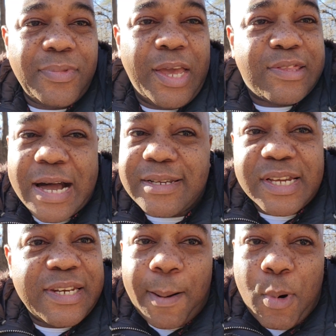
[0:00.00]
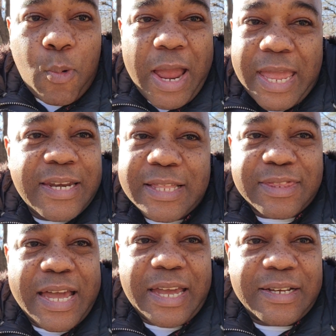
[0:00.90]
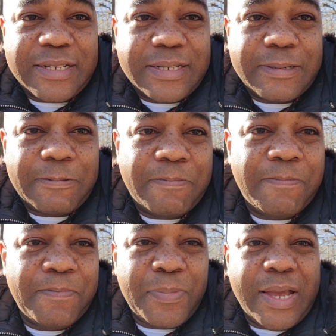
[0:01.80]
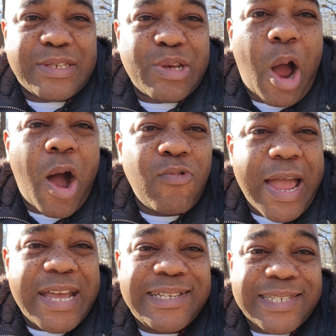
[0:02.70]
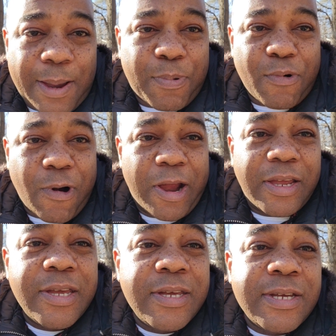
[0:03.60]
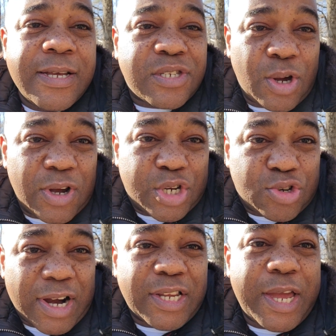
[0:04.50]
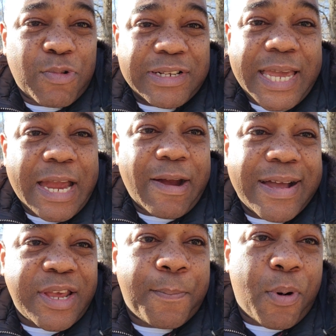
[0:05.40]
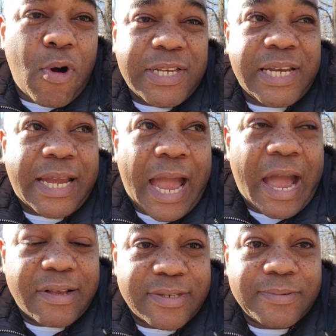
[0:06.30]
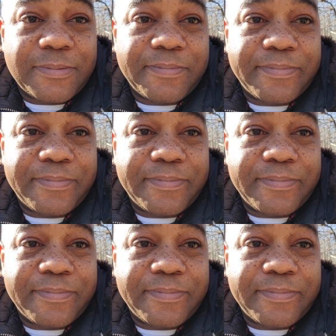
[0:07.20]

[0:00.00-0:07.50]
It doesn't numb away anything. It's always temporary. So it strictly was here as a poison, guys.